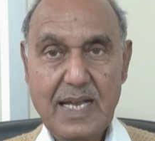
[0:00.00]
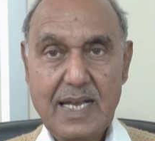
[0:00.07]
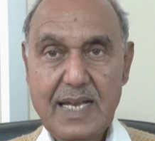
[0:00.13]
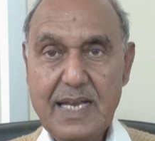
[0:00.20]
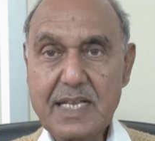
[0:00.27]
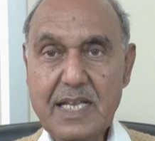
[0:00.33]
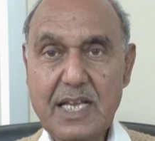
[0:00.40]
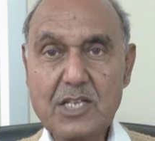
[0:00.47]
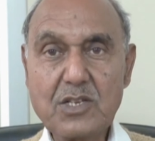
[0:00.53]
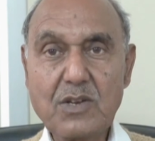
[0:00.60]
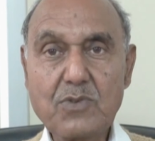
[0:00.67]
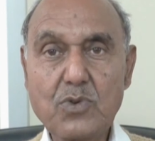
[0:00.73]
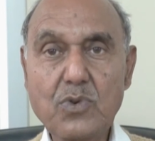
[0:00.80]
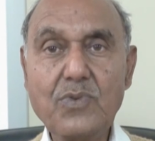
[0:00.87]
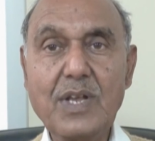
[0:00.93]
In case
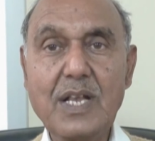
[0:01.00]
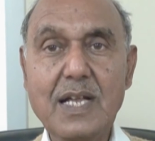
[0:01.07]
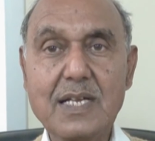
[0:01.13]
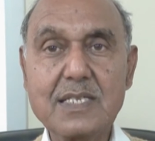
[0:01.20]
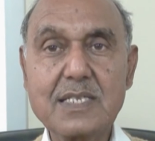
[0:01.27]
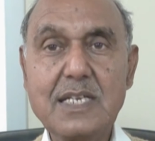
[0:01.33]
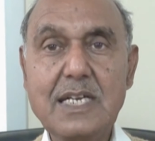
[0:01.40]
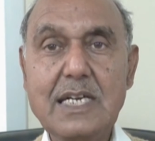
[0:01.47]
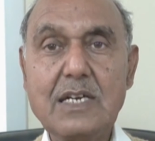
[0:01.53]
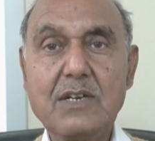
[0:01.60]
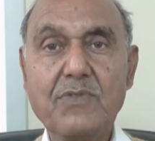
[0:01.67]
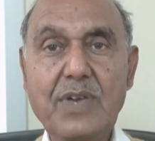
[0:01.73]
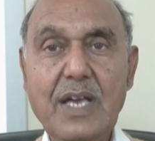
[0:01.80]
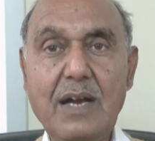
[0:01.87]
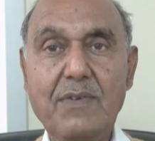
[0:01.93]
of two-wheelers,
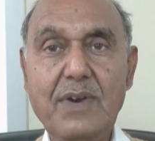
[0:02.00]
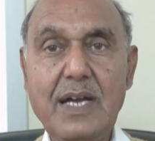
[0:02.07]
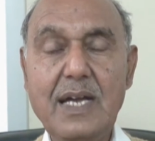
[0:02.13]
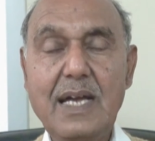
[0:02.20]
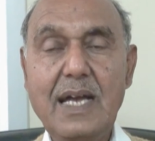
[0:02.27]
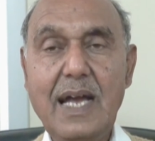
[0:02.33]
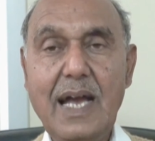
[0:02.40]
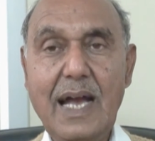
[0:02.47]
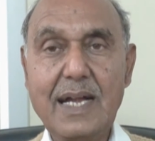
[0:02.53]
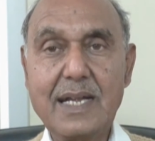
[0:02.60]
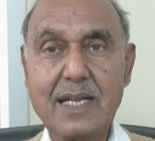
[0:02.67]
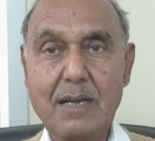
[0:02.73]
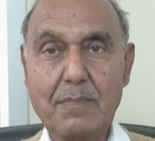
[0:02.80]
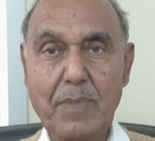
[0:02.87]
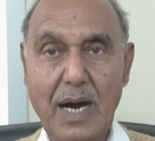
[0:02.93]
we have a
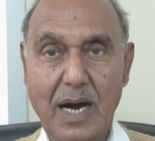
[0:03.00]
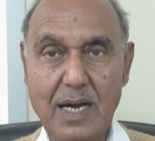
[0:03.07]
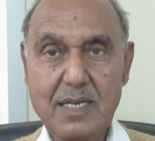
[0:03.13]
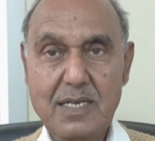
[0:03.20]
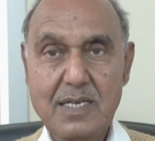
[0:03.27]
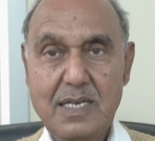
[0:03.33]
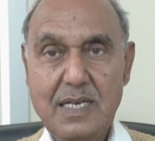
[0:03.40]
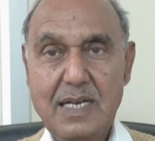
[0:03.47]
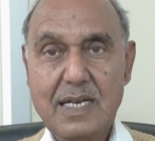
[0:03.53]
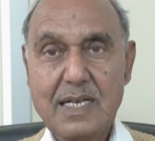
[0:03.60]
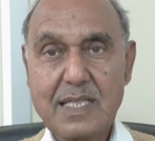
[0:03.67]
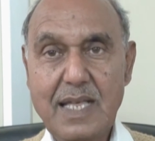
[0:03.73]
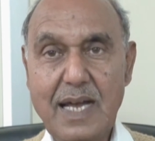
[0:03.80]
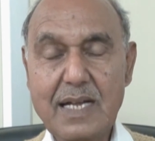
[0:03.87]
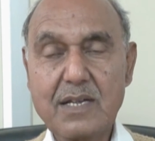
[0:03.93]
handlebar
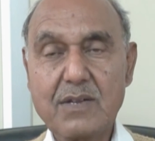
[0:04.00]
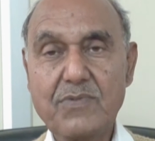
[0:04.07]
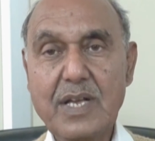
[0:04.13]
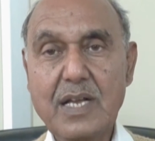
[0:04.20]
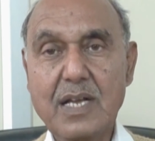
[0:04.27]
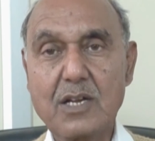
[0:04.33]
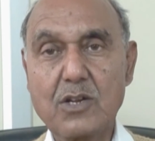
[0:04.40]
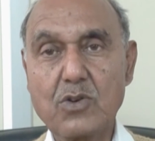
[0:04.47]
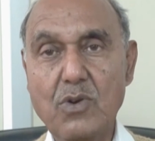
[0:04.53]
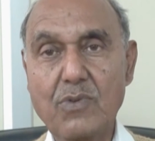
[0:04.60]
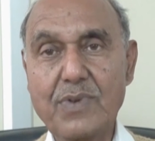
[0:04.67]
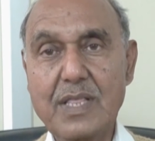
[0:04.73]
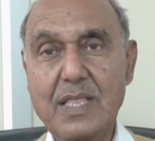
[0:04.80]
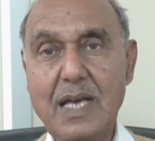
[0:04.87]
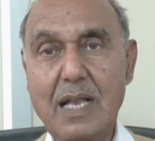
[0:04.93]
that we control
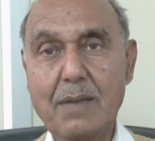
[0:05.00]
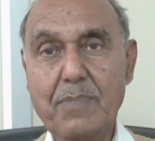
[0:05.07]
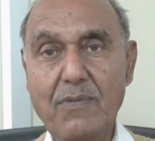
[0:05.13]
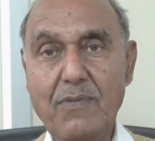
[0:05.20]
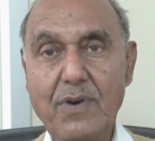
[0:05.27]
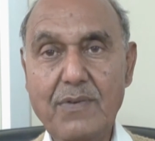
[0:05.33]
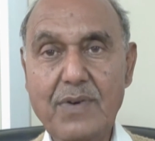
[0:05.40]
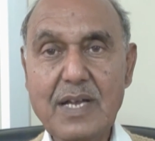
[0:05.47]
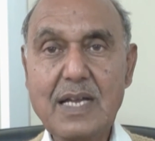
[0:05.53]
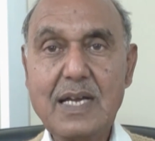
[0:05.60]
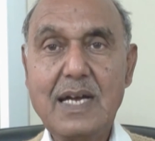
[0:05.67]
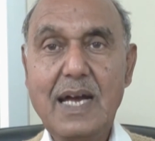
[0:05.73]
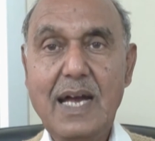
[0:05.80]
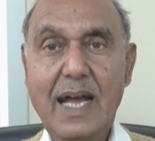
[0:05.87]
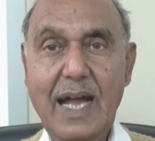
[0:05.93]
with the help of our
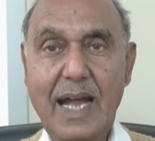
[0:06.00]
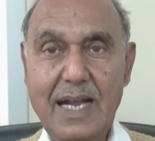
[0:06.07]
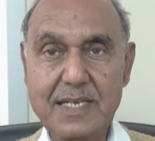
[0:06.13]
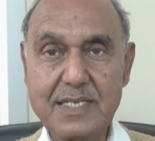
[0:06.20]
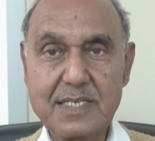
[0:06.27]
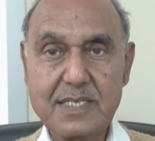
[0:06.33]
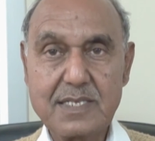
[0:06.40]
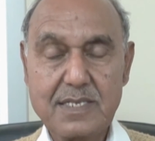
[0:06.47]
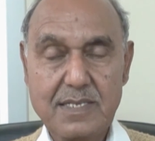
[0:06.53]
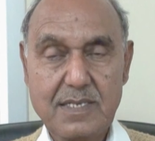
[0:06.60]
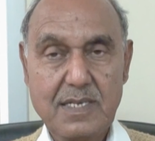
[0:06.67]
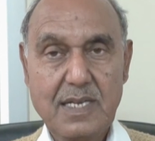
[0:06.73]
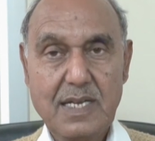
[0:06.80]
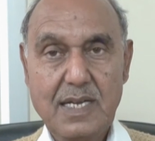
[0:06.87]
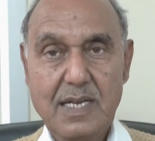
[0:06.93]
hands.
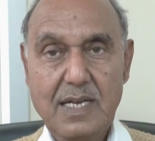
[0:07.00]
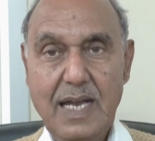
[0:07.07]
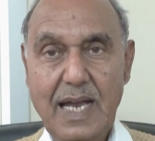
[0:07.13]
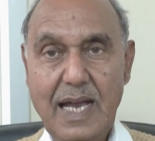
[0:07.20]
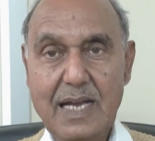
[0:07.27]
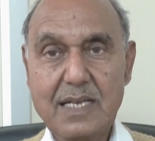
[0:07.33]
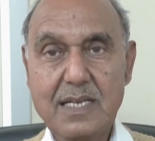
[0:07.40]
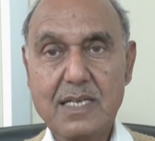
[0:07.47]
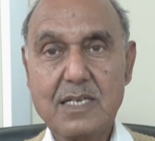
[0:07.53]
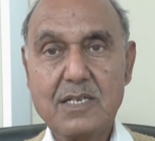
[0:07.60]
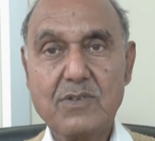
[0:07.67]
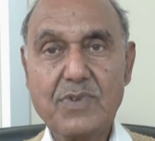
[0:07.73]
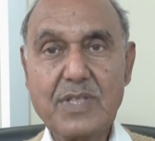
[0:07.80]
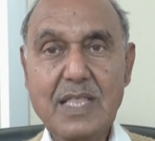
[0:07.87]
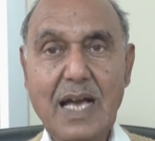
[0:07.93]
And
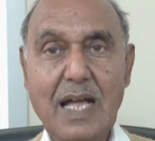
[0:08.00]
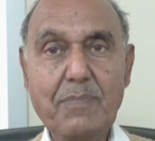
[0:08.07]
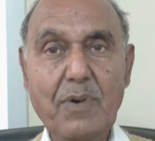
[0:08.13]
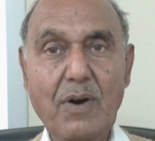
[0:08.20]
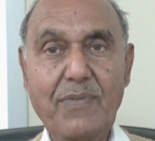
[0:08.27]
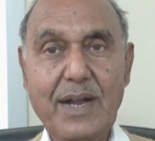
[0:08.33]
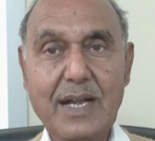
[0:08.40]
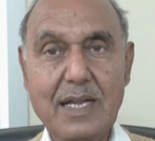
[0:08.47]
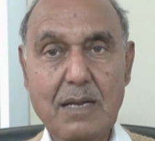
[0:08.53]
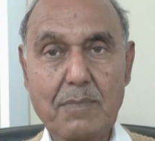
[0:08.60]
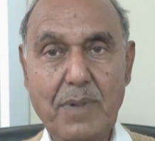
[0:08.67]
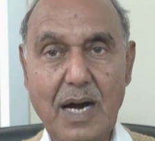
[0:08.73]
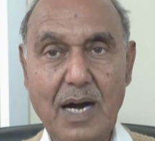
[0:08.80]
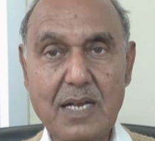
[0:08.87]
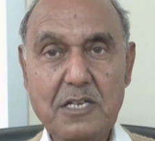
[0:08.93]
with the help of
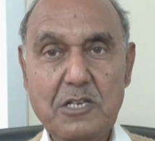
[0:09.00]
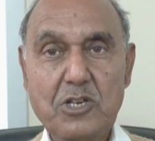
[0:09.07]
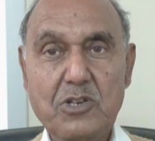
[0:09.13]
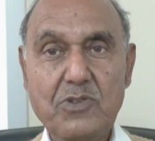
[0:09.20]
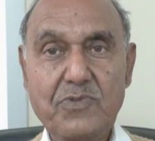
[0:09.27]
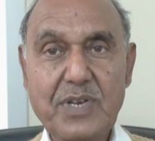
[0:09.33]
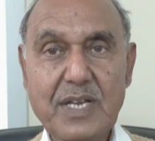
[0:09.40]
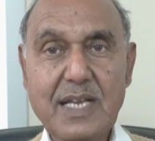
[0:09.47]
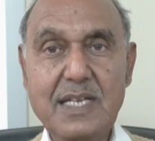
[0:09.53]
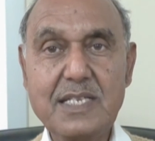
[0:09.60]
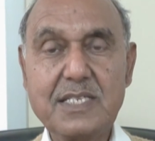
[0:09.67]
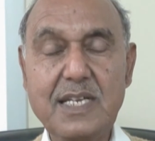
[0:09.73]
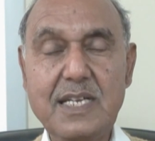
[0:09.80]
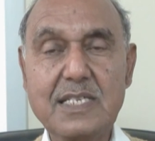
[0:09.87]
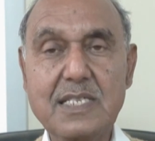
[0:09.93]
handlebar, we can
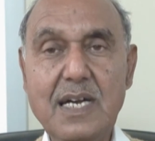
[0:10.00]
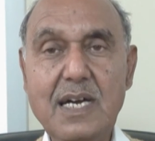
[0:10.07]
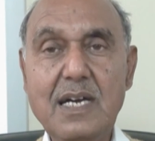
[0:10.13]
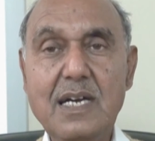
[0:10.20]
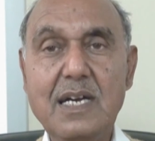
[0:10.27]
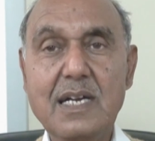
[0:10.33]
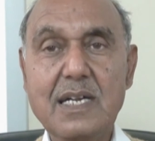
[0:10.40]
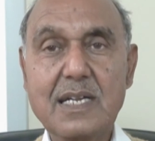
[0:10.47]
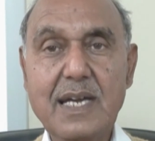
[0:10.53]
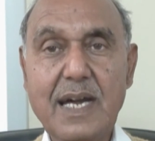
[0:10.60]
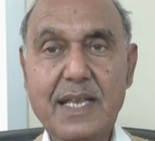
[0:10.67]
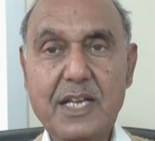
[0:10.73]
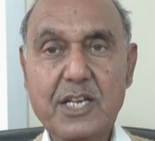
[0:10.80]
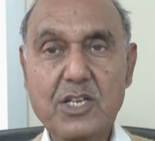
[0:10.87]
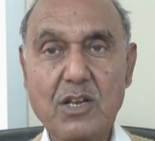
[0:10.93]
change the
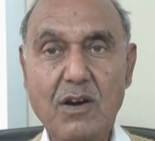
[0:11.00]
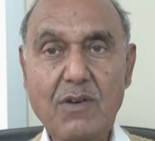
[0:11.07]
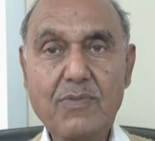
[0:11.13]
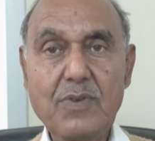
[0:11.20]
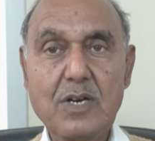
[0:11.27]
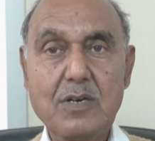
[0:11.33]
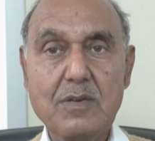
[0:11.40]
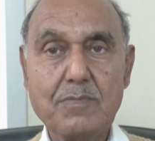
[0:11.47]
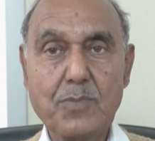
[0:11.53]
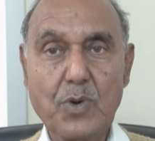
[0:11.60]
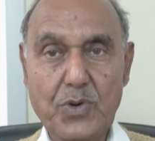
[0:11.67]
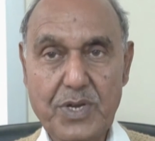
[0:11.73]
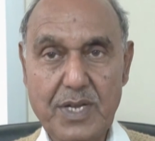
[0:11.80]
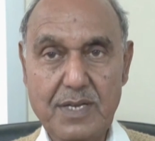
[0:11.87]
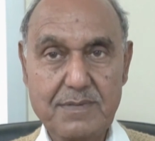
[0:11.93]
direction of
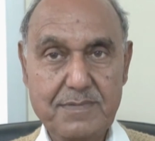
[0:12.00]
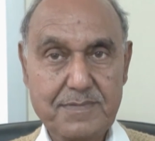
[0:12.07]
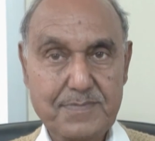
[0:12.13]
motion.